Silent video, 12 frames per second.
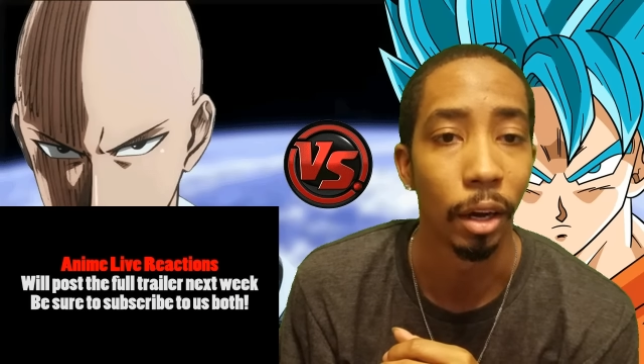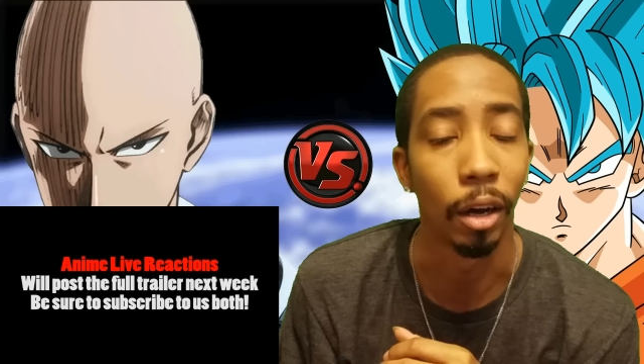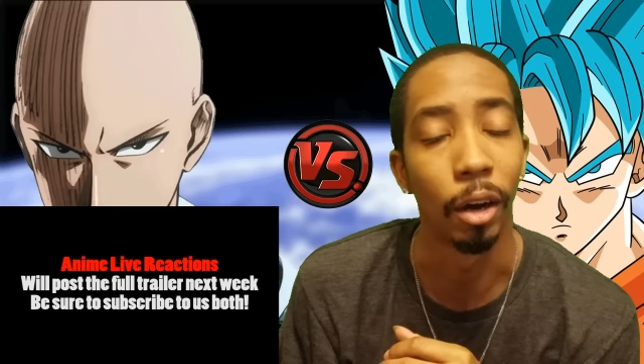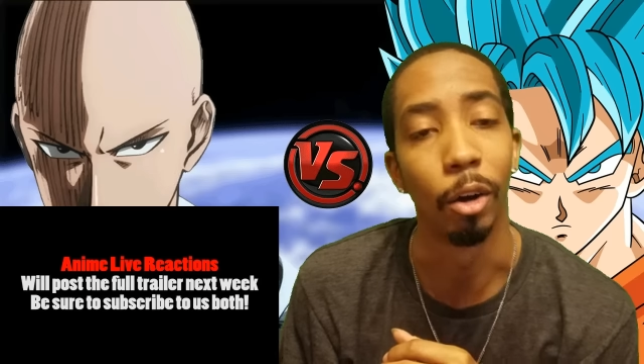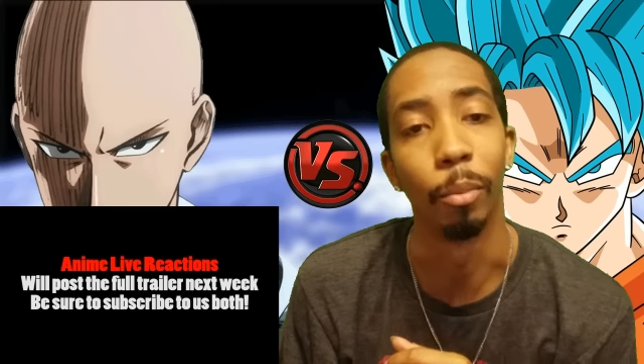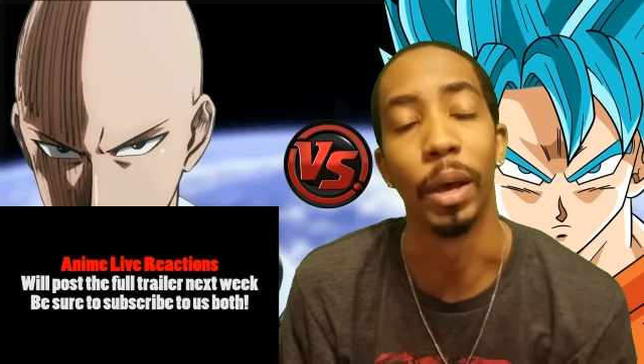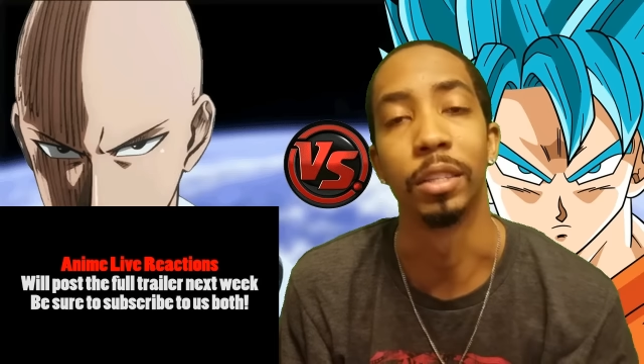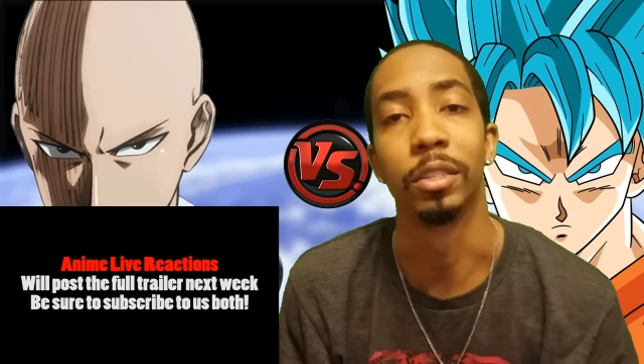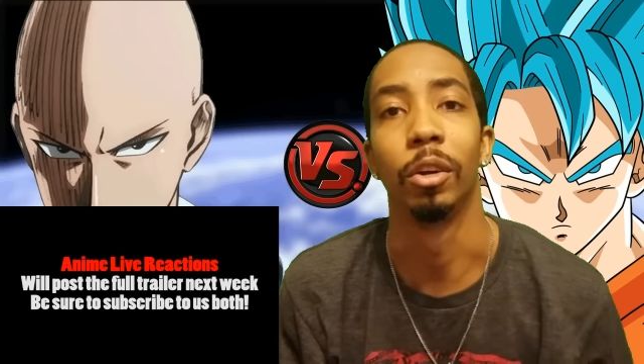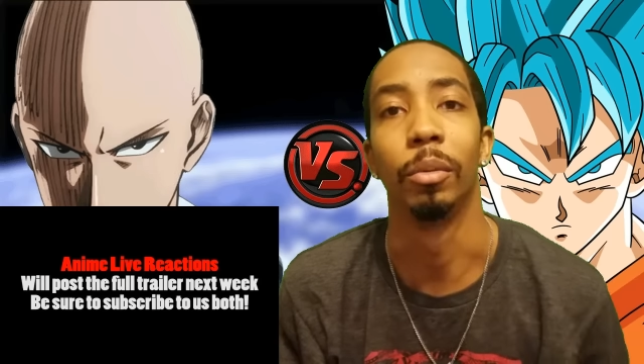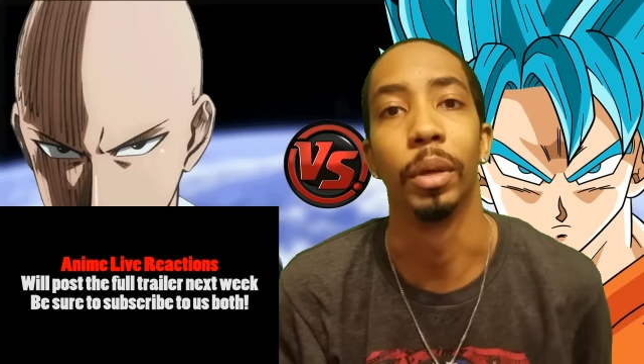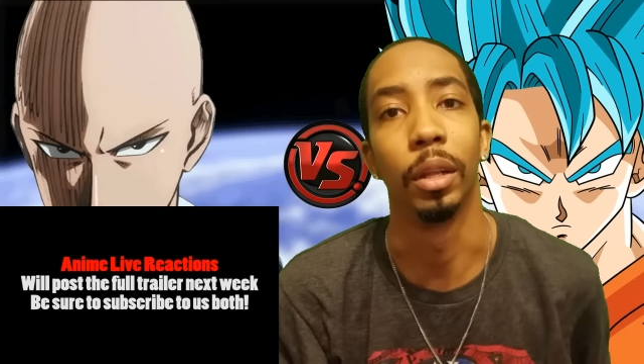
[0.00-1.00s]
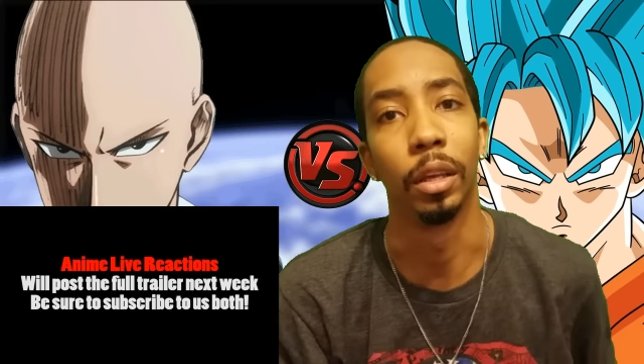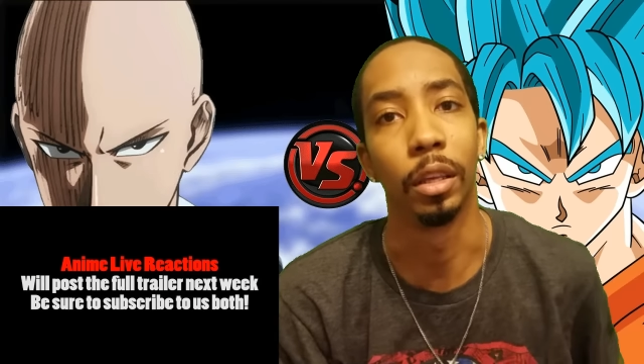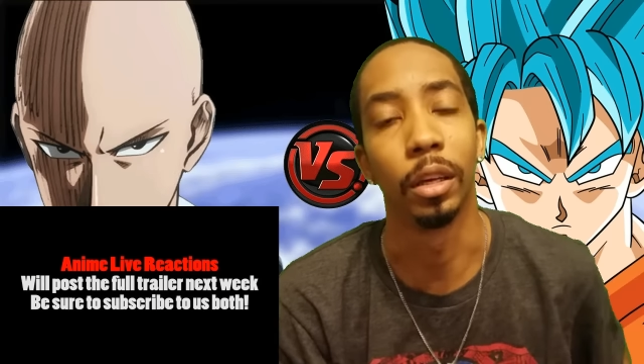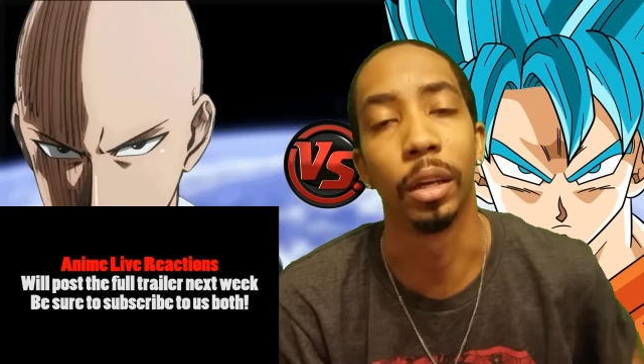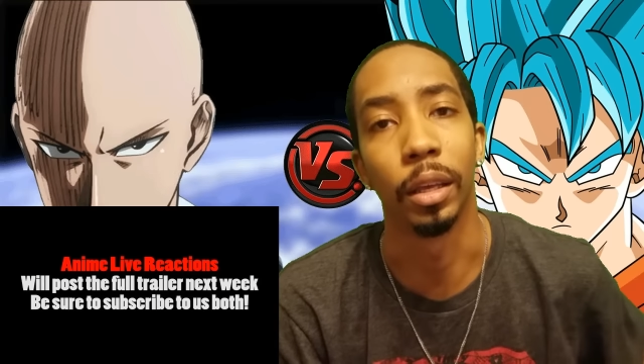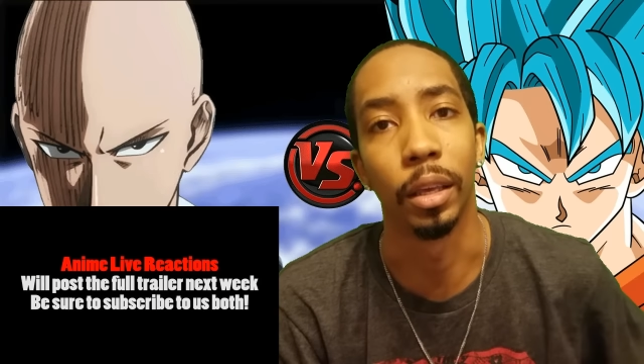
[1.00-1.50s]
Oh, Mastar Media,
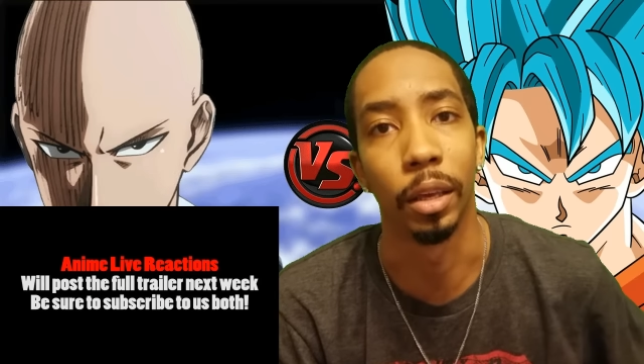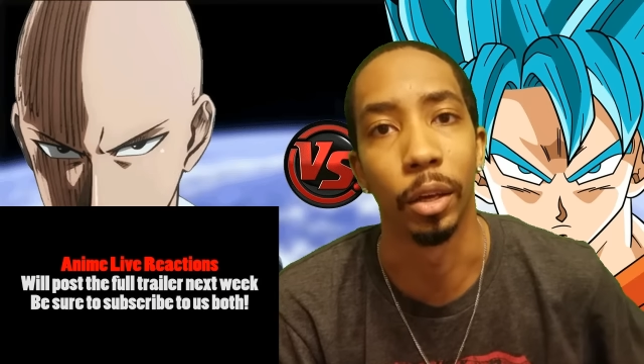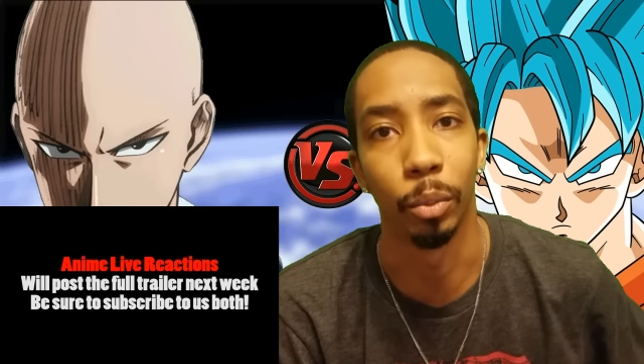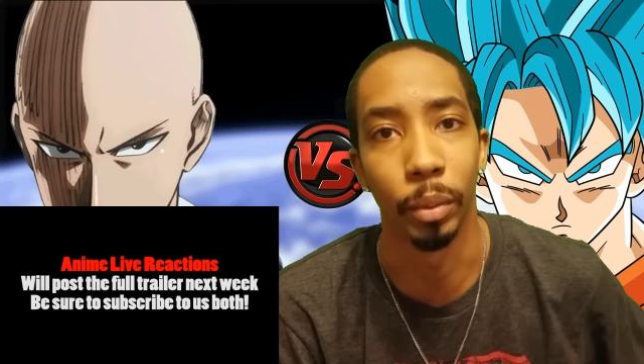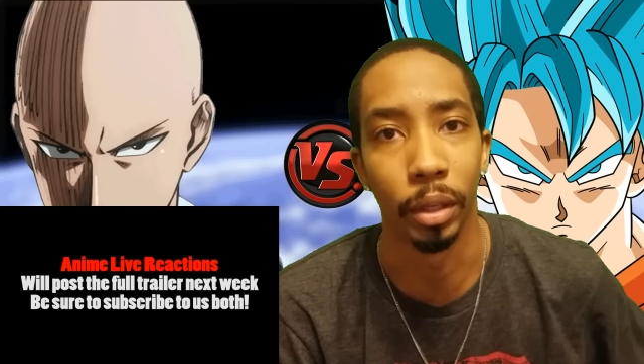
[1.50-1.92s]
you're gonna kill